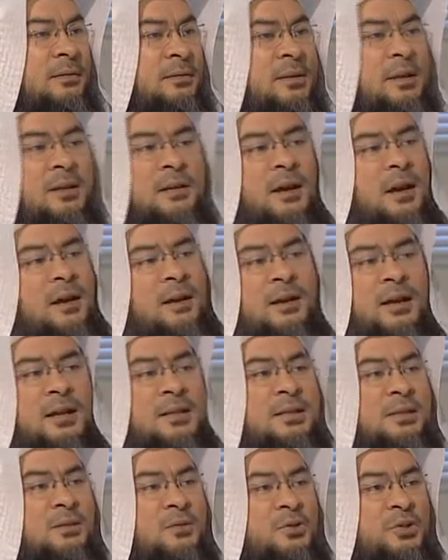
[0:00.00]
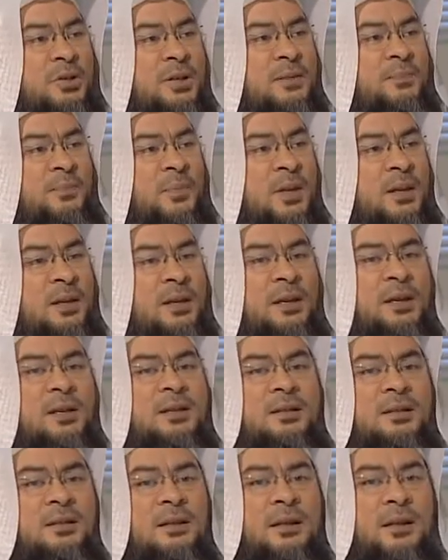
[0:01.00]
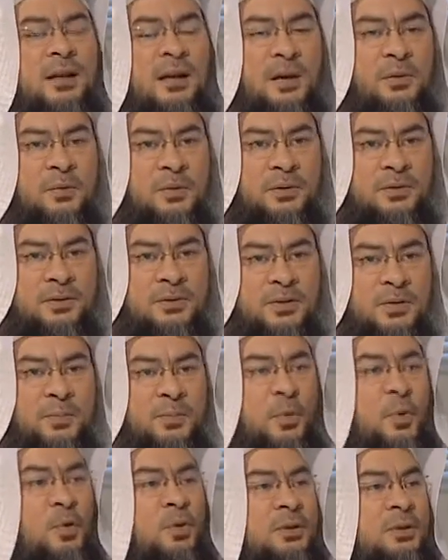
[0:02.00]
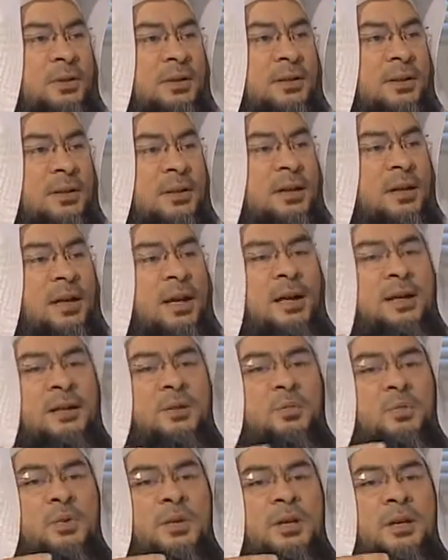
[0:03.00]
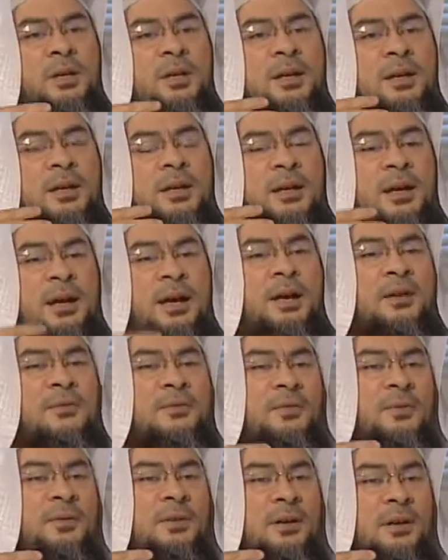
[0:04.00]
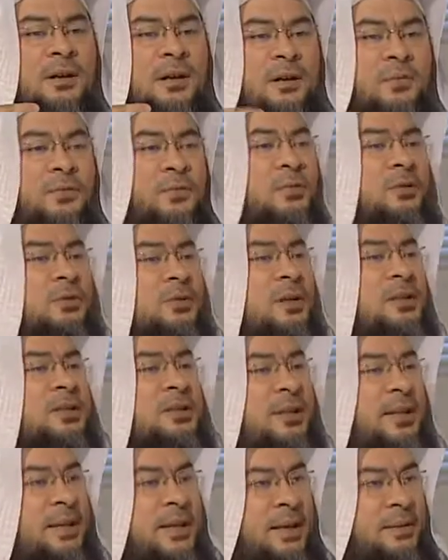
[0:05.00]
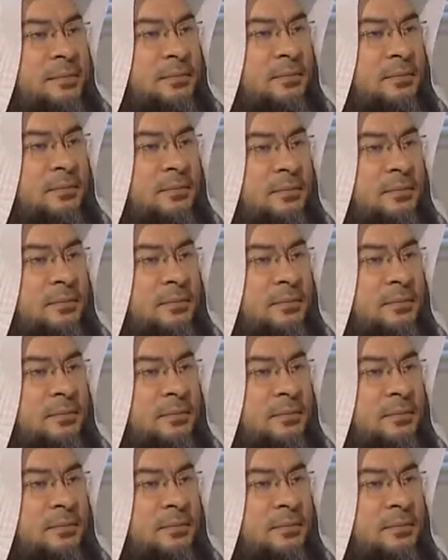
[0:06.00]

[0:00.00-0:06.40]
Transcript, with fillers: Then Allah Azza wa Jal is our supporter and we have our full trust in Him.